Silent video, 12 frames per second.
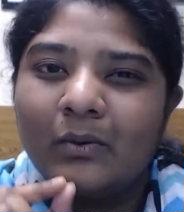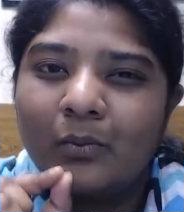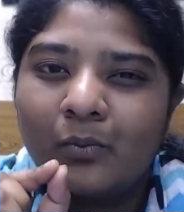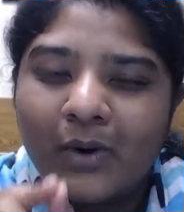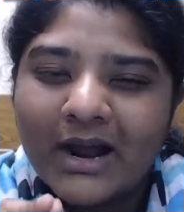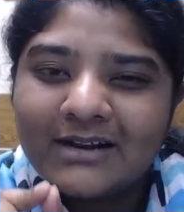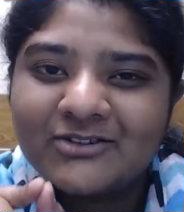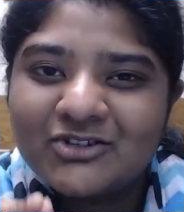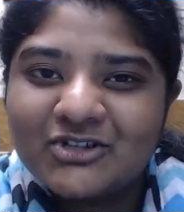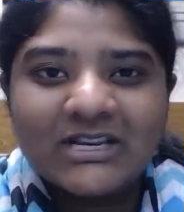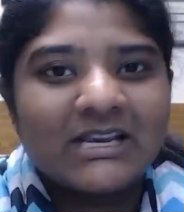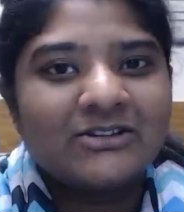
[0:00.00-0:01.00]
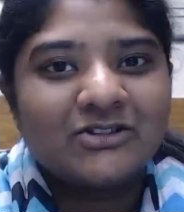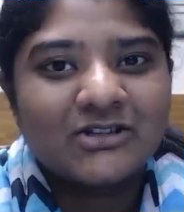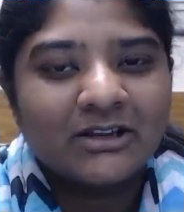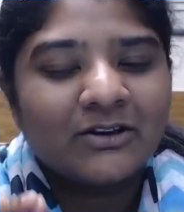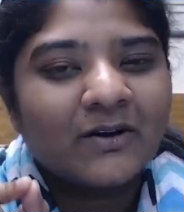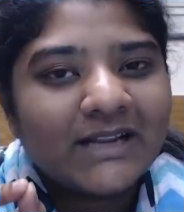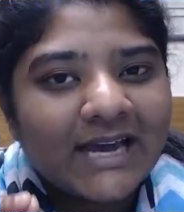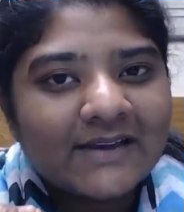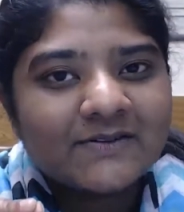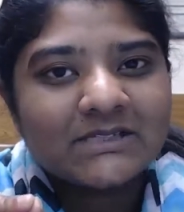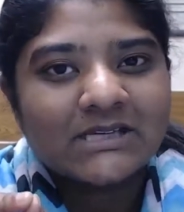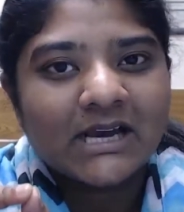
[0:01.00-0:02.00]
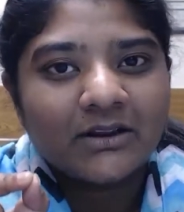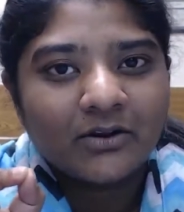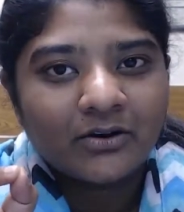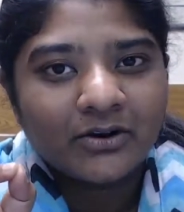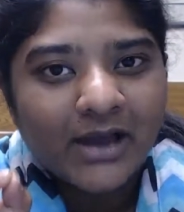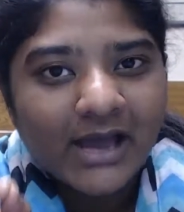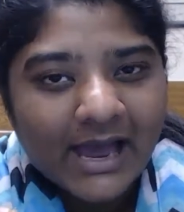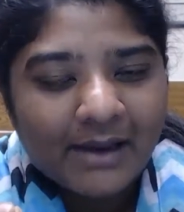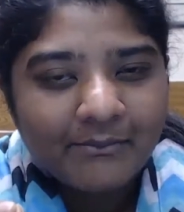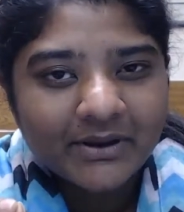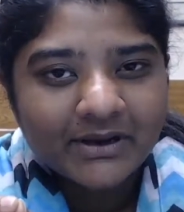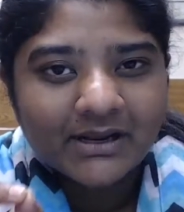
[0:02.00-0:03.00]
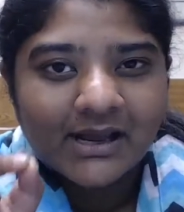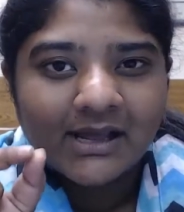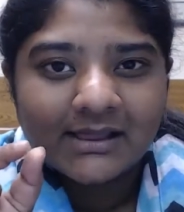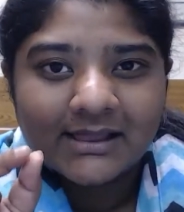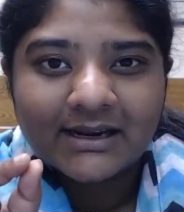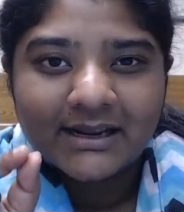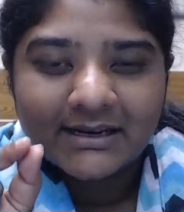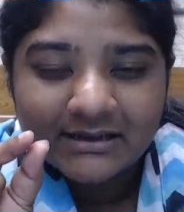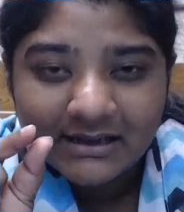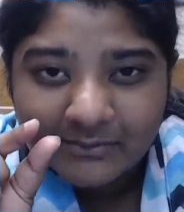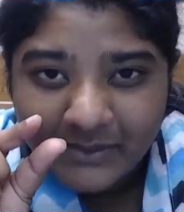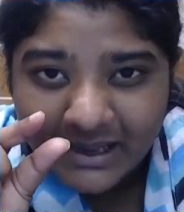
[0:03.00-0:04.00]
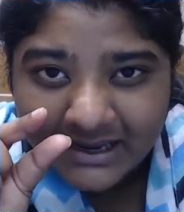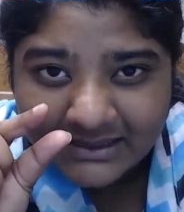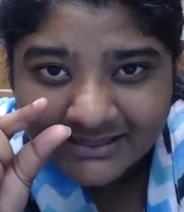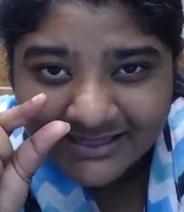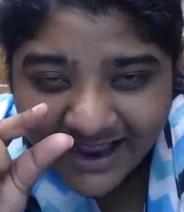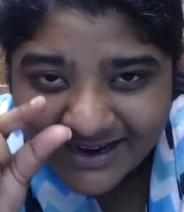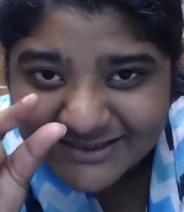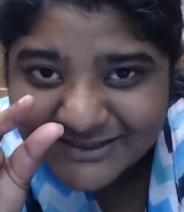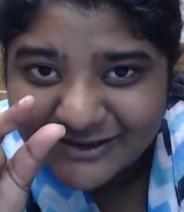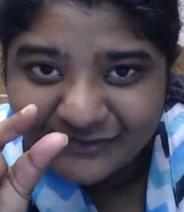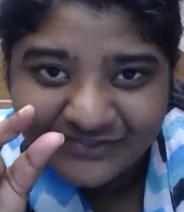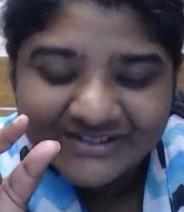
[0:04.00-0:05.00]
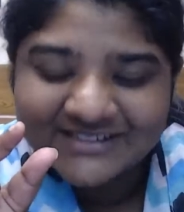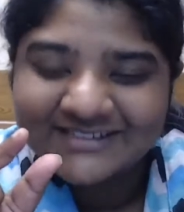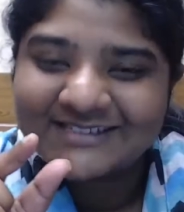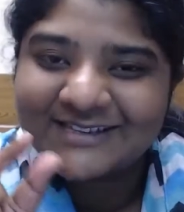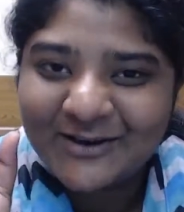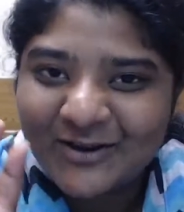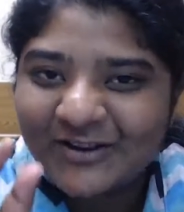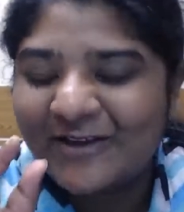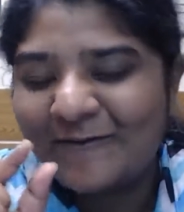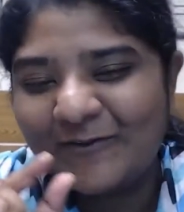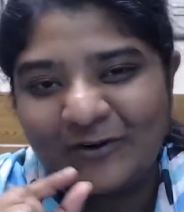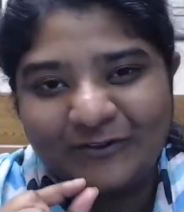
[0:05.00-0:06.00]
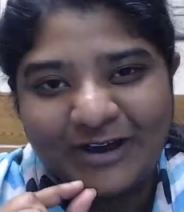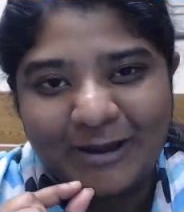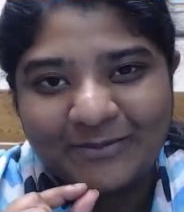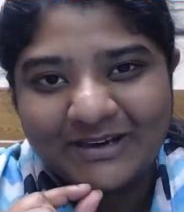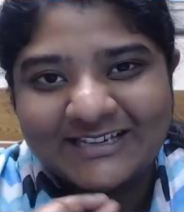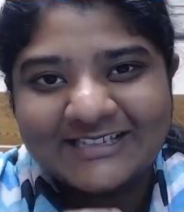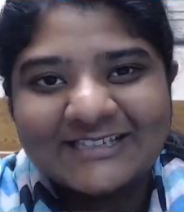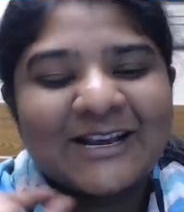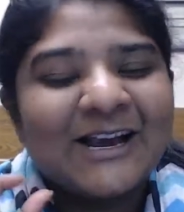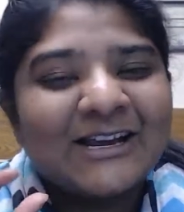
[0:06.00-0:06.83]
one change in your lifestyle or your habit that can make that difference in your level of happiness.